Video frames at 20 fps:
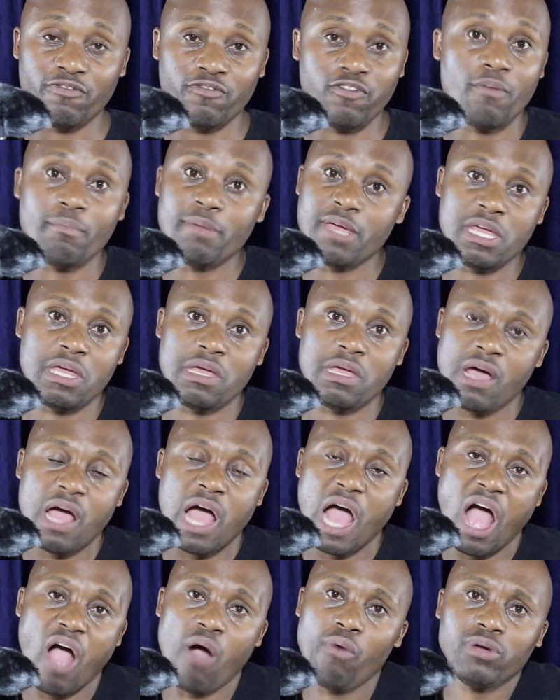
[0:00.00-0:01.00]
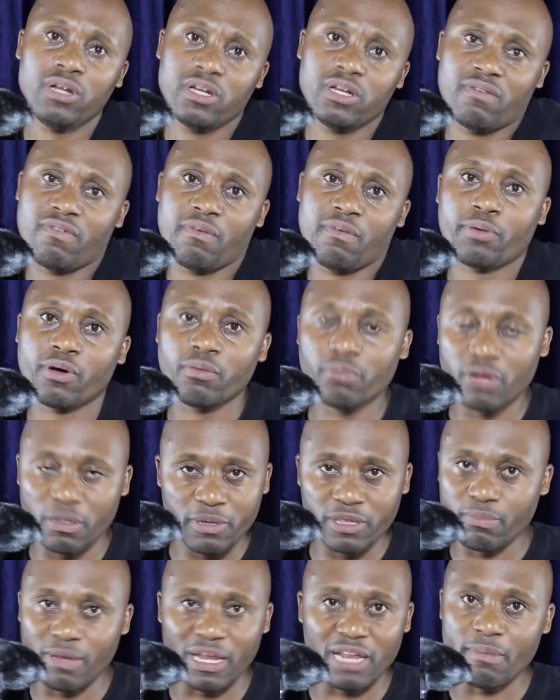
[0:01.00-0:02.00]
For me, I wouldn't have a problem
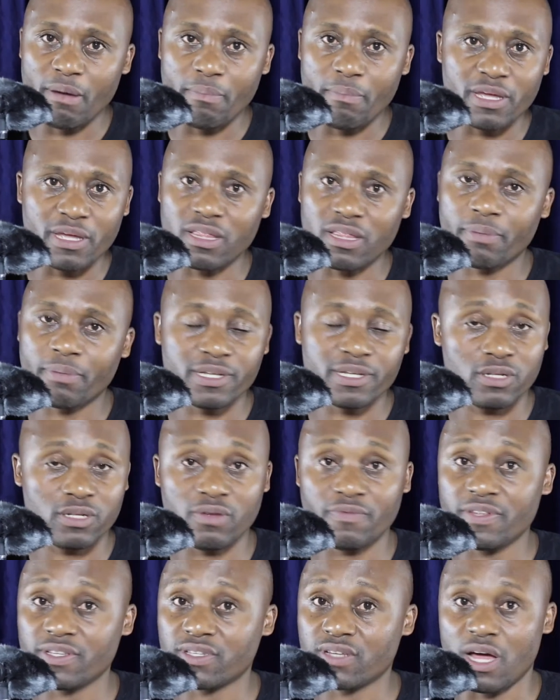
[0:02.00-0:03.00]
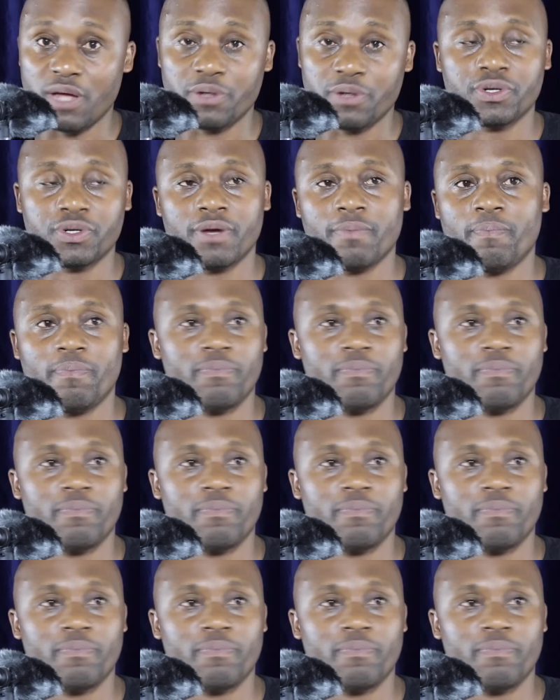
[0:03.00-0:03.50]
with Malema being the president of this country.